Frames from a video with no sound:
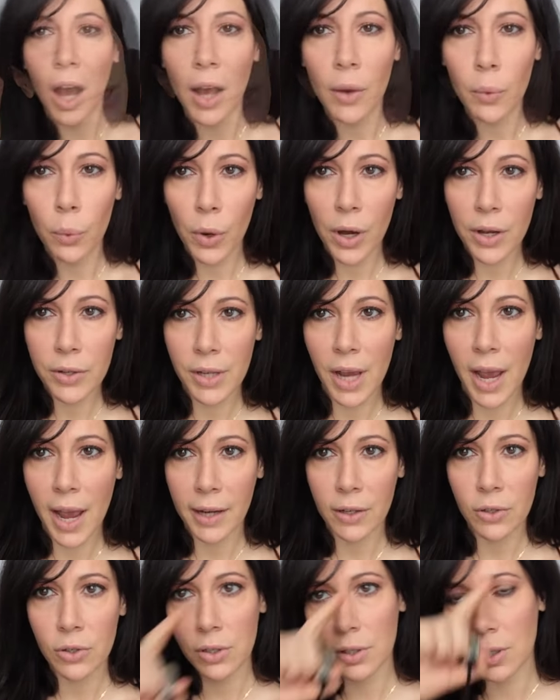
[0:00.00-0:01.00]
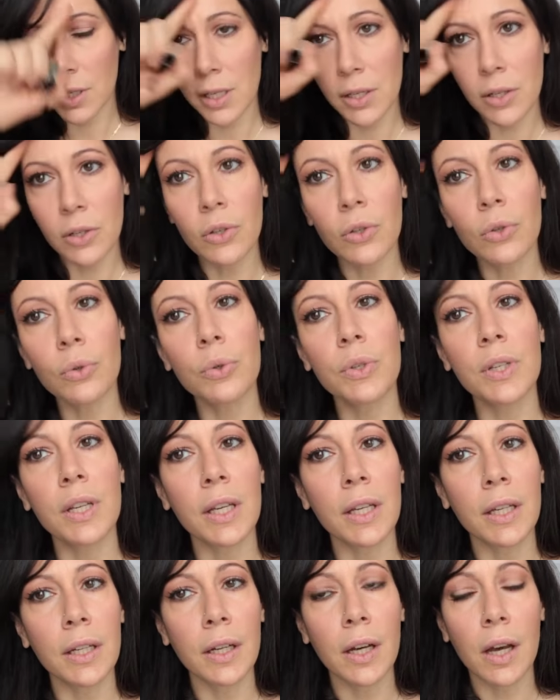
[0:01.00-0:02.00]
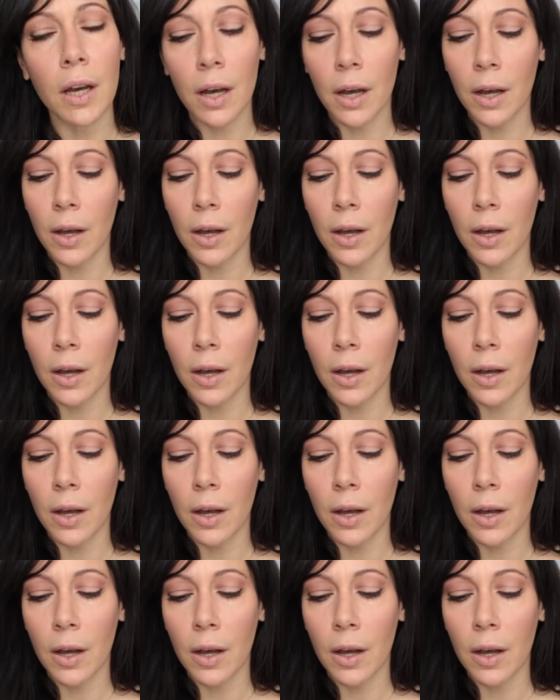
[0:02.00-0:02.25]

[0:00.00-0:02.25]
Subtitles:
I was actually using